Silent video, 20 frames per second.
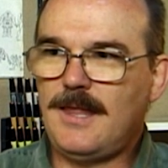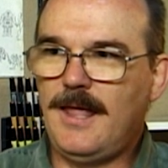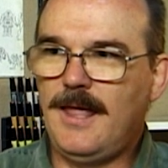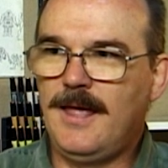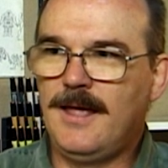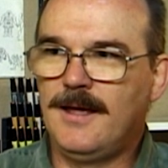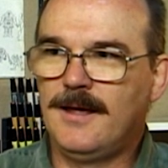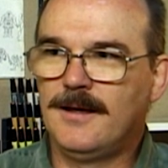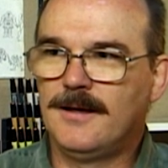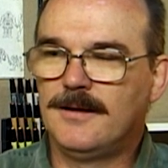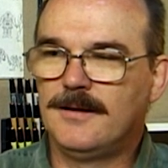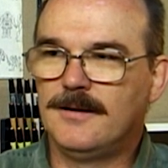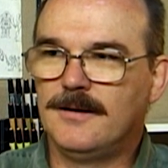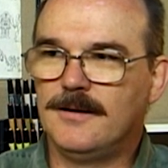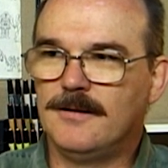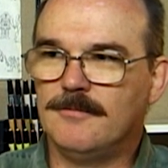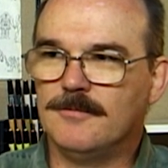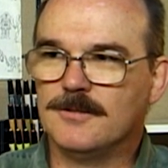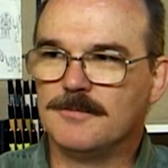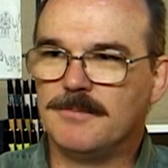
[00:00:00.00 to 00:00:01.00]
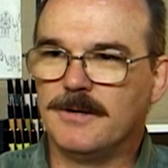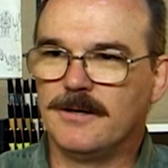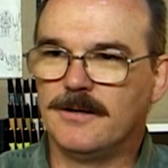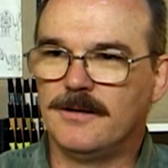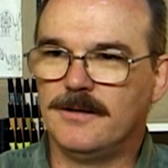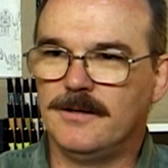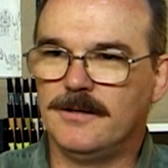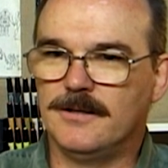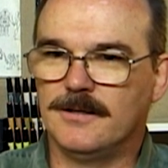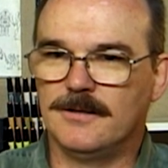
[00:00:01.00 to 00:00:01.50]
And it was
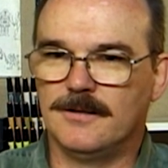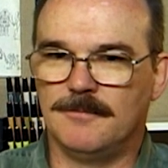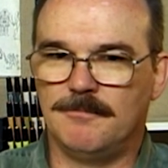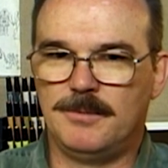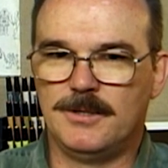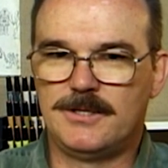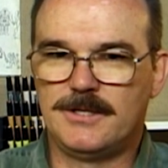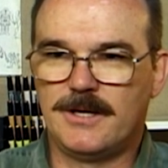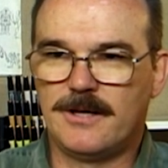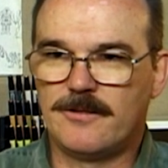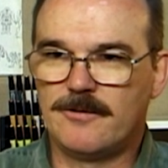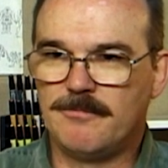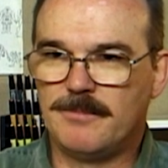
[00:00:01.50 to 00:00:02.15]
by, uh, put together